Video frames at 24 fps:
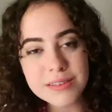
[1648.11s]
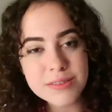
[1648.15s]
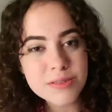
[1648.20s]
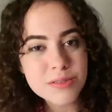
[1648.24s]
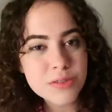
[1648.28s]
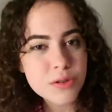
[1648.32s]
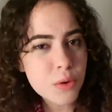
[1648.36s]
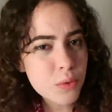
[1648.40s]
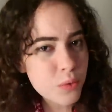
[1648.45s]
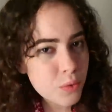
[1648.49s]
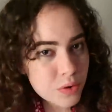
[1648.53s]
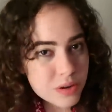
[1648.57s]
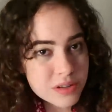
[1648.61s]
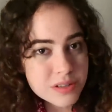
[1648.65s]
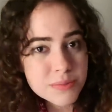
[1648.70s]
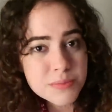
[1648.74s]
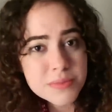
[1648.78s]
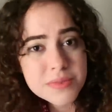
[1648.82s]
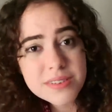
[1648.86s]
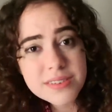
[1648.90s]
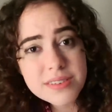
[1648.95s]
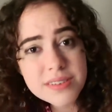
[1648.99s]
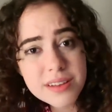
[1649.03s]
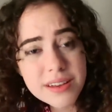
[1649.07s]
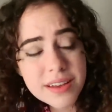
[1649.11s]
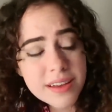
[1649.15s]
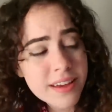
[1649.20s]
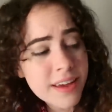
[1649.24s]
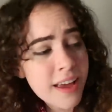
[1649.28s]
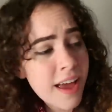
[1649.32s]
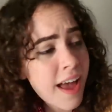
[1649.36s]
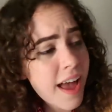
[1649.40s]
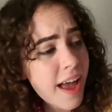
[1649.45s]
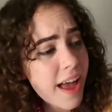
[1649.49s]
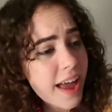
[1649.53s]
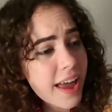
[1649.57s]
it's so
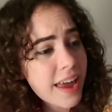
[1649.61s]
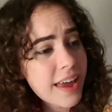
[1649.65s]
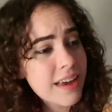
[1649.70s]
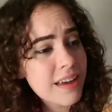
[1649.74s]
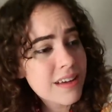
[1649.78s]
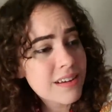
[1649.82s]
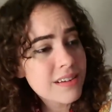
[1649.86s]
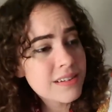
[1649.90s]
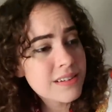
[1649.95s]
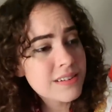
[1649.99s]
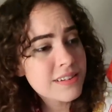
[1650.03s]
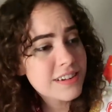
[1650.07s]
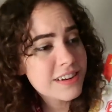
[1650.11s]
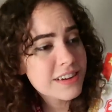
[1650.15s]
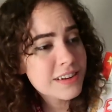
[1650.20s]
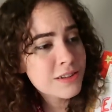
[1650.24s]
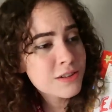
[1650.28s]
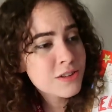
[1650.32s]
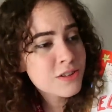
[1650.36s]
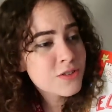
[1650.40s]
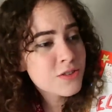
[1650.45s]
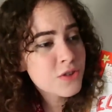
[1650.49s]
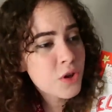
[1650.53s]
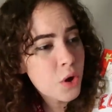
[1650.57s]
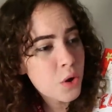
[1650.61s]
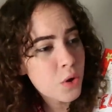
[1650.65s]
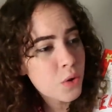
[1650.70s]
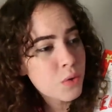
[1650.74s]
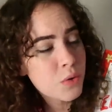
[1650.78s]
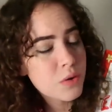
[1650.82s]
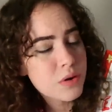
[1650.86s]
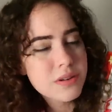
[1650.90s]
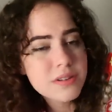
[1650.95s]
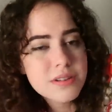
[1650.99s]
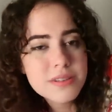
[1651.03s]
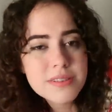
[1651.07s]
Christmassy and it is so